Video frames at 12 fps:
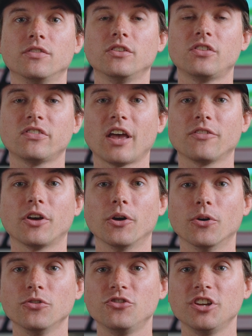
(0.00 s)
This is how the
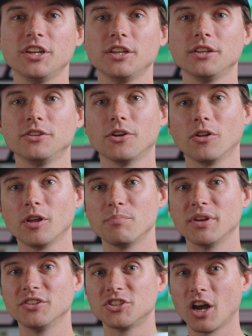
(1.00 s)
OG Joola
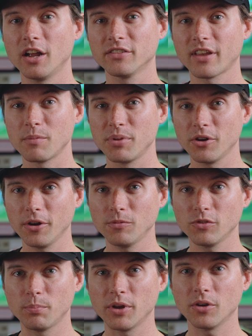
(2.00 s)
Ben John's Hyperion
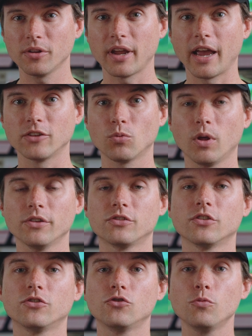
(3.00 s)
was built, as well as
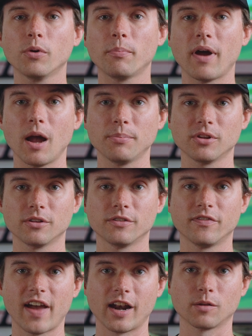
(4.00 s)
the super
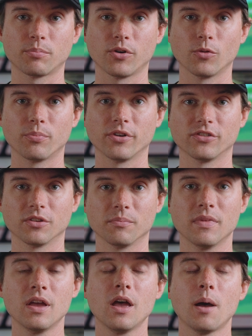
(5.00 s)
popular Vatic Pro Prism.